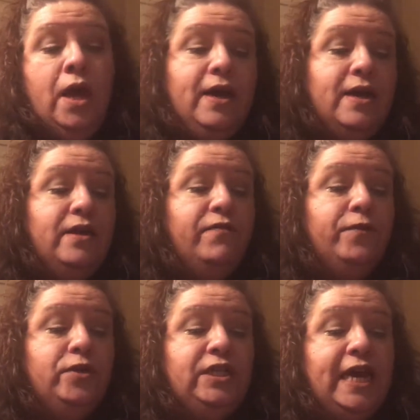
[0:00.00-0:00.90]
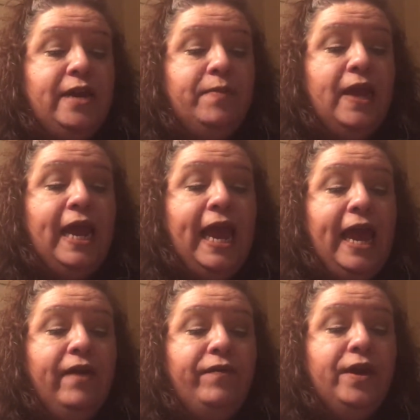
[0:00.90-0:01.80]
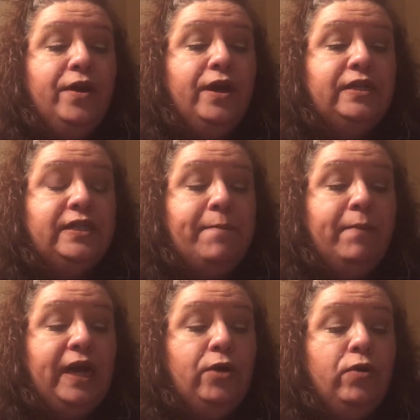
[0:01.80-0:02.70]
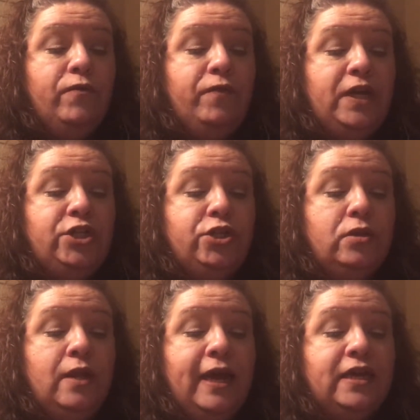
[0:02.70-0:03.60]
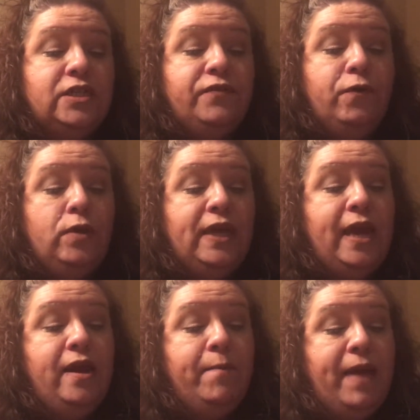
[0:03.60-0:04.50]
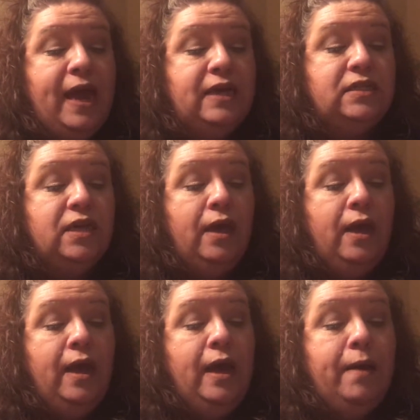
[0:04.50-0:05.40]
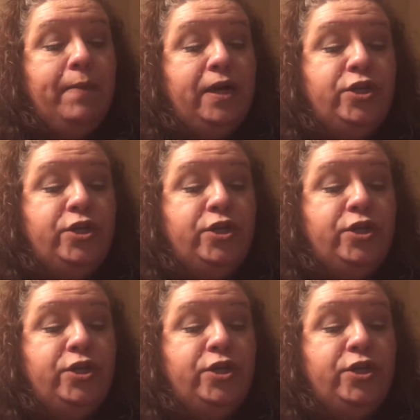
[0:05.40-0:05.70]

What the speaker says: The first item that I have here is a microfacial exfoliating mask by